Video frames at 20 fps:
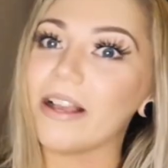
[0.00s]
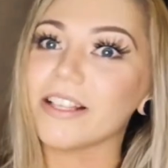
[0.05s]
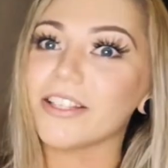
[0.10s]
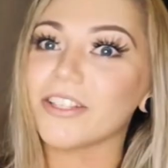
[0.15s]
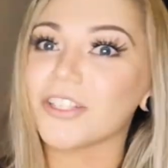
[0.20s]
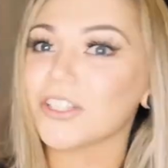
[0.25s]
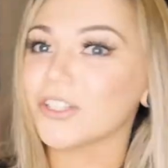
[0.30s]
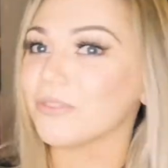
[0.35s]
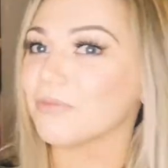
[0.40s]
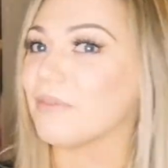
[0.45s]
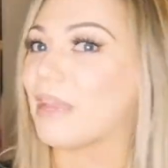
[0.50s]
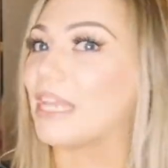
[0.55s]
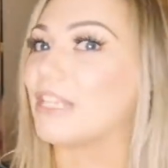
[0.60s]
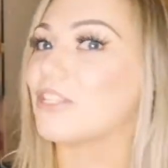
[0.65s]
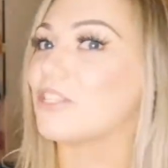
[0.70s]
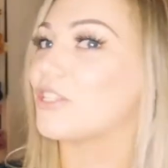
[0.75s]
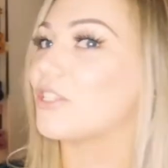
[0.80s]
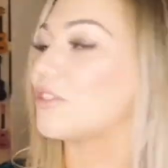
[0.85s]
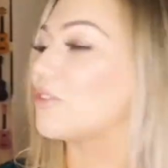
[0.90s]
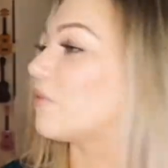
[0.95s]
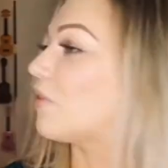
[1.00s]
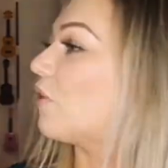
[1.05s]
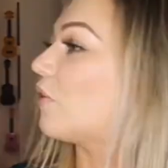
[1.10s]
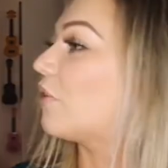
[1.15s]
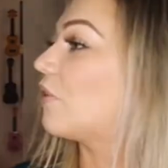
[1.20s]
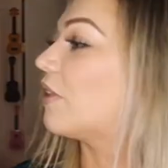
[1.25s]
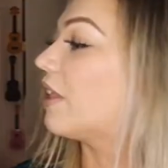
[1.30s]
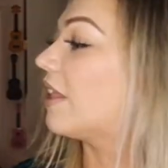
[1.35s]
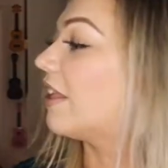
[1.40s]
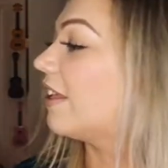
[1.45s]
much mentions of
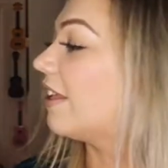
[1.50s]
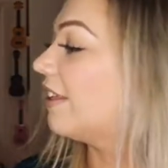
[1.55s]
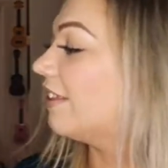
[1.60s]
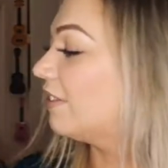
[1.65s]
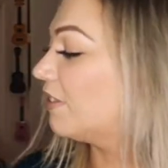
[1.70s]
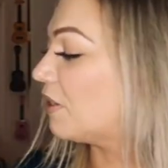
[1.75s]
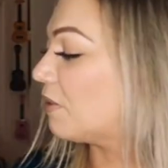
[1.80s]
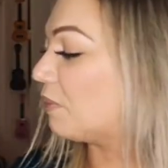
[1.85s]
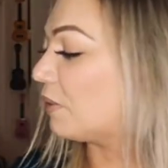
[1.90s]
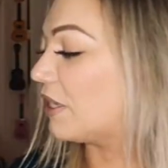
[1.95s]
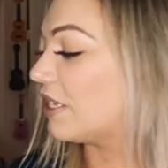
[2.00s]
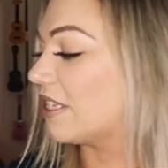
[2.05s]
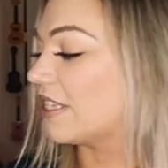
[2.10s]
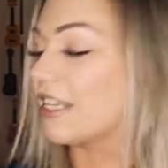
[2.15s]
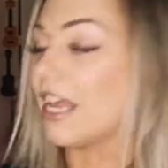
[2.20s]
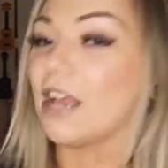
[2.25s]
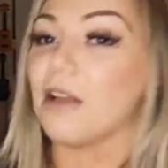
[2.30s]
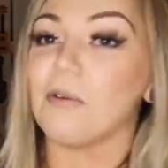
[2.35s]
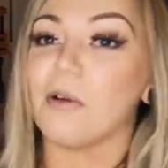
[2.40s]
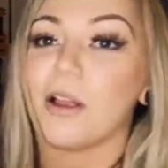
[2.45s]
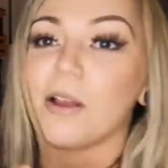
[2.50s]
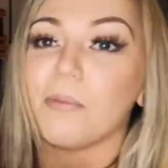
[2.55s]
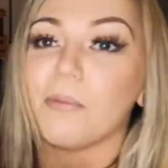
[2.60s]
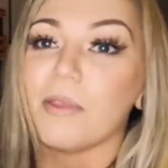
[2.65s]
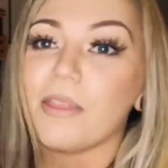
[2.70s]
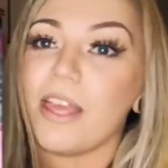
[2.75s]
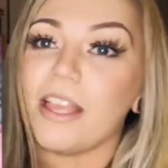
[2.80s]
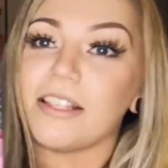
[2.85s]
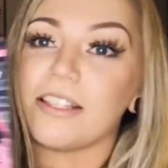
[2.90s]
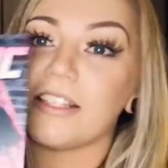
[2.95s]
all the places that I work,
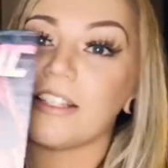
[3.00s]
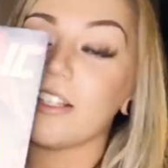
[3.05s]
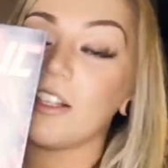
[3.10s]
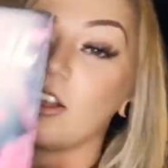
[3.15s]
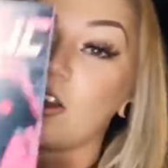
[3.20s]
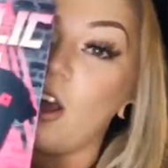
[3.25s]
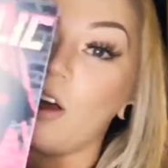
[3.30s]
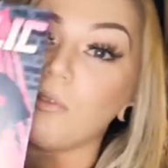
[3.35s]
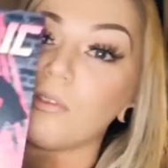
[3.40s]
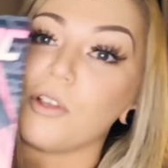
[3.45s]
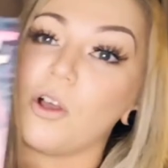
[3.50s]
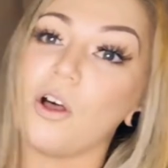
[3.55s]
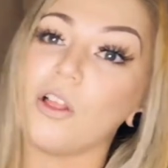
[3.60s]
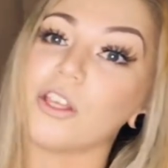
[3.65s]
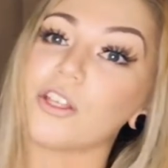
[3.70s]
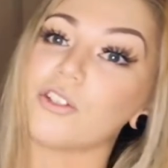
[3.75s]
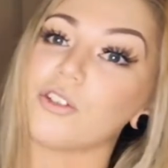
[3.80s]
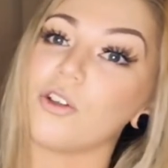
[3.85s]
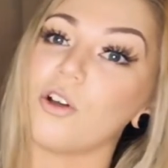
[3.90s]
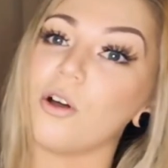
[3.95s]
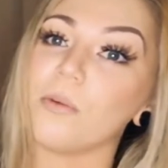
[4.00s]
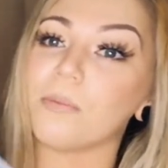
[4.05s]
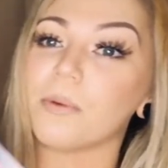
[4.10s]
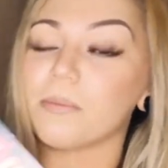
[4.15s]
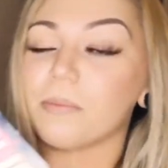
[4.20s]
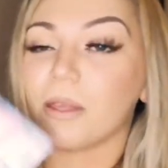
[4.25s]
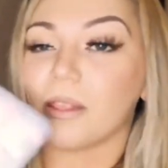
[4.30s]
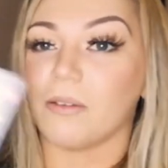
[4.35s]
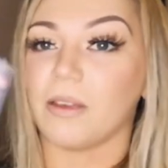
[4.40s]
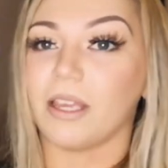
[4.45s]
but this, the Cultaholic shop,
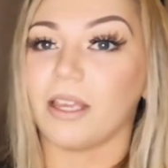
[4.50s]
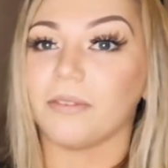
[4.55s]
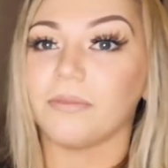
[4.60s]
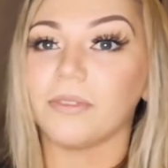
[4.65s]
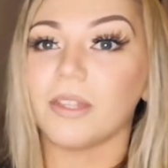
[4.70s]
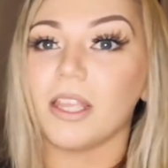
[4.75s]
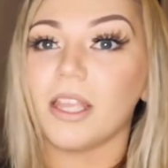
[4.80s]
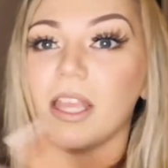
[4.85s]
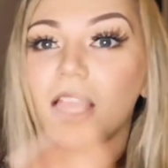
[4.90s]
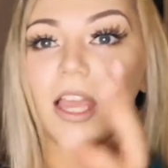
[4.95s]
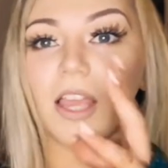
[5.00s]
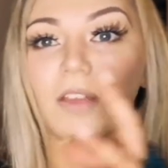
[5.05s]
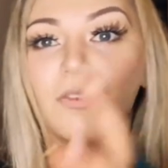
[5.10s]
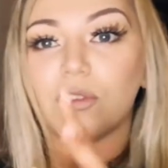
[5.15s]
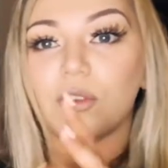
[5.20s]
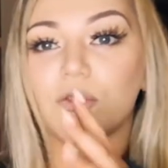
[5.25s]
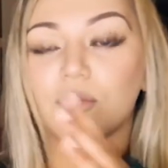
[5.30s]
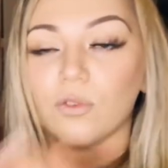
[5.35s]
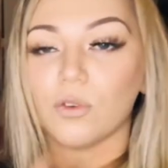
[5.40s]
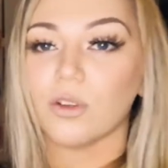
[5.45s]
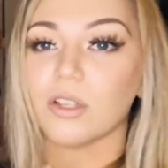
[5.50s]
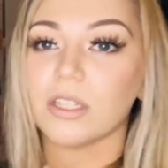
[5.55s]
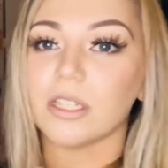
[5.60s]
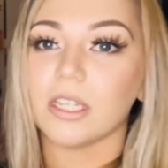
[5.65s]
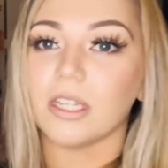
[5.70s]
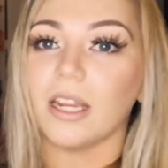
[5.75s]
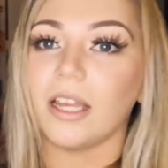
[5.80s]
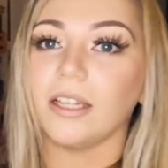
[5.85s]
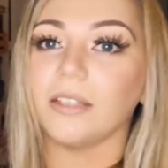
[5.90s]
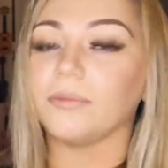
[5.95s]
by the way, if you've not
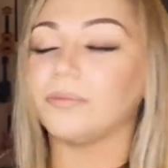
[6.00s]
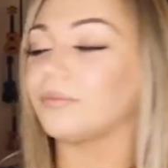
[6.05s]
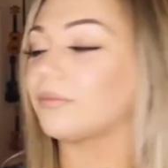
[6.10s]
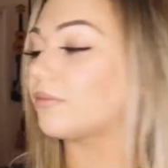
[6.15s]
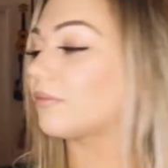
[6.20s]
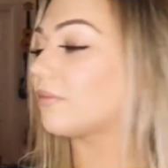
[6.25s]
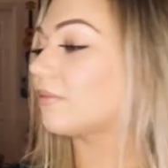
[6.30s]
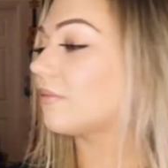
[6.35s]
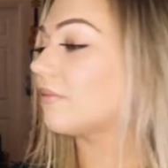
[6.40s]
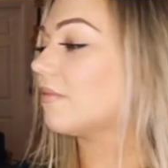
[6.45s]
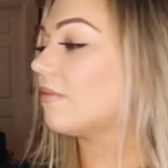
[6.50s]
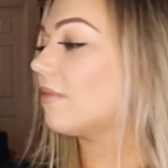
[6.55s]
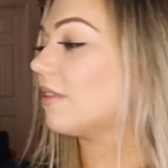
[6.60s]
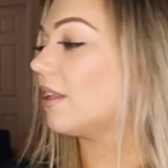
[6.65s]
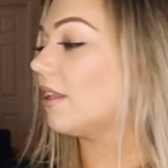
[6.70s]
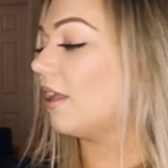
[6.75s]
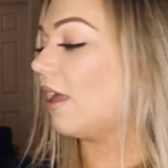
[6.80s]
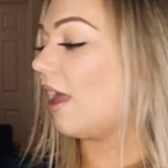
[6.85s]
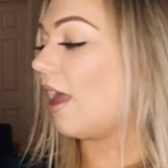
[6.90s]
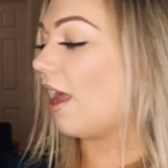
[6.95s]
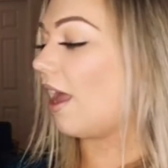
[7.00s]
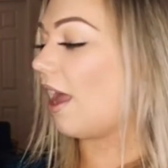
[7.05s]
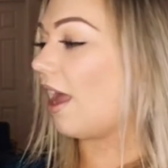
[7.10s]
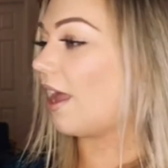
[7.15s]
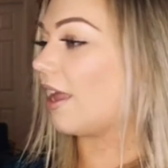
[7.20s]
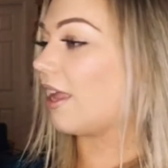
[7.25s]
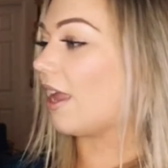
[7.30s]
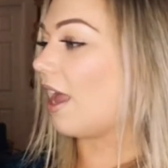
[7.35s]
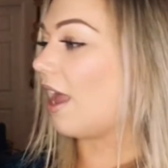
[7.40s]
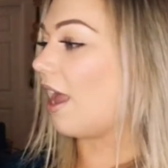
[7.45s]
seen it,
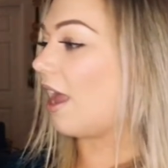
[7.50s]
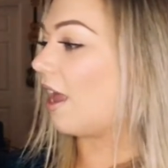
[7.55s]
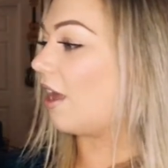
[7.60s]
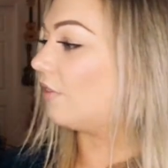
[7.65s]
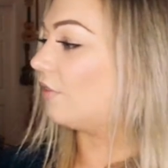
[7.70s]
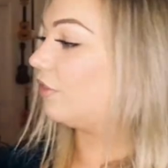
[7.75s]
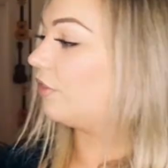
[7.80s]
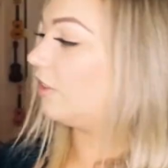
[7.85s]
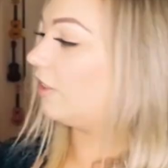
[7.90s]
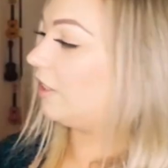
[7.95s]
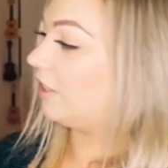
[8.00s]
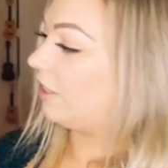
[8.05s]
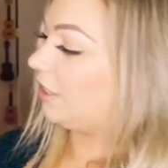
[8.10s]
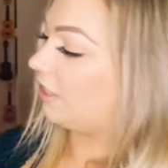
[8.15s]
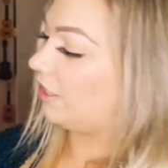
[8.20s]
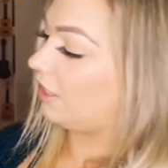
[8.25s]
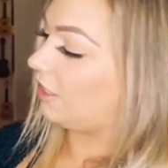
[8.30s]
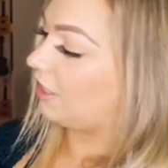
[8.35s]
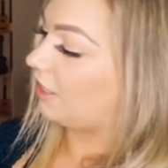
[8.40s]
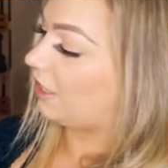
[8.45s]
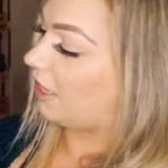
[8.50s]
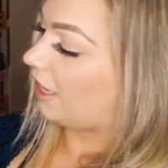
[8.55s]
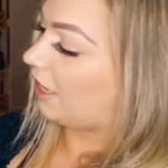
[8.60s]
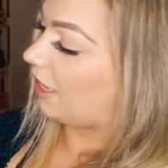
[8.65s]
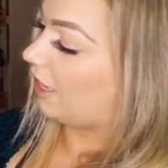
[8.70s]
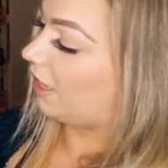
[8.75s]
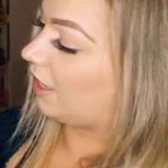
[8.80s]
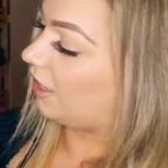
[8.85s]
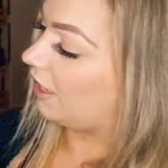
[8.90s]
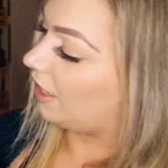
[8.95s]
I have
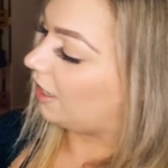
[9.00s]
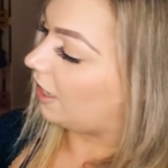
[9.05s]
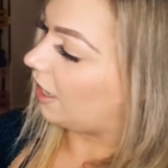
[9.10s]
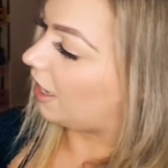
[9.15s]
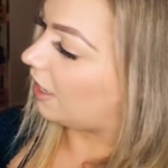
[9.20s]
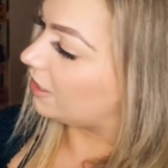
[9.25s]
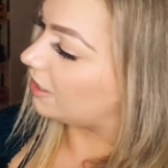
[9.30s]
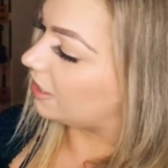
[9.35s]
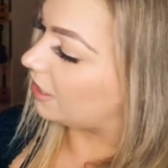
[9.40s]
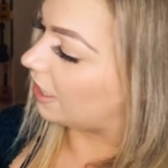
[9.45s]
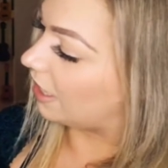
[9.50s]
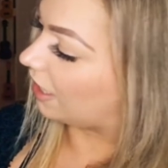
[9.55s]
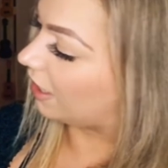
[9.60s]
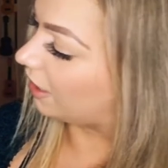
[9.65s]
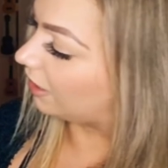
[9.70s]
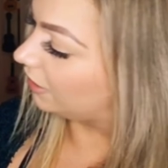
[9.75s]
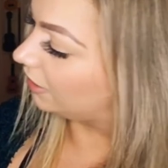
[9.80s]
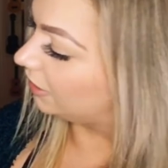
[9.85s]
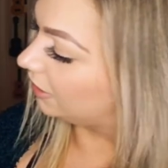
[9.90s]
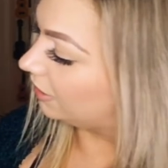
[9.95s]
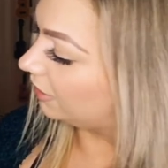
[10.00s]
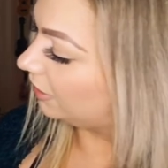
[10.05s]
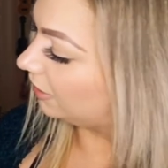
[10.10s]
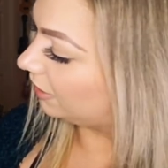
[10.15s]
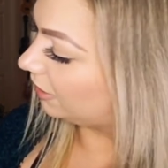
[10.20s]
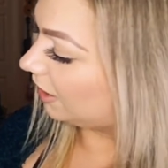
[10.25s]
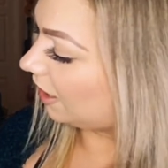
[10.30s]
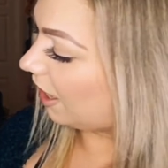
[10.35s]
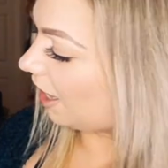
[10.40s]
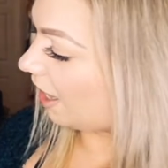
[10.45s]
yay and yay
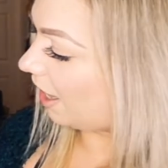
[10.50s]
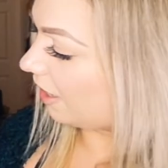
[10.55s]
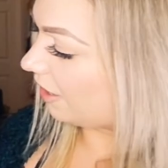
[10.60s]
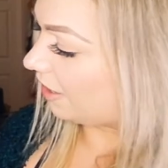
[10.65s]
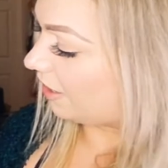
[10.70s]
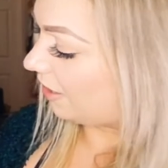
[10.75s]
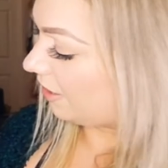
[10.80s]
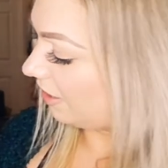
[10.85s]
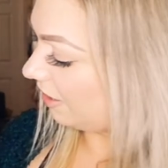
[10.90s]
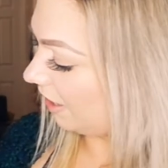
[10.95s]
and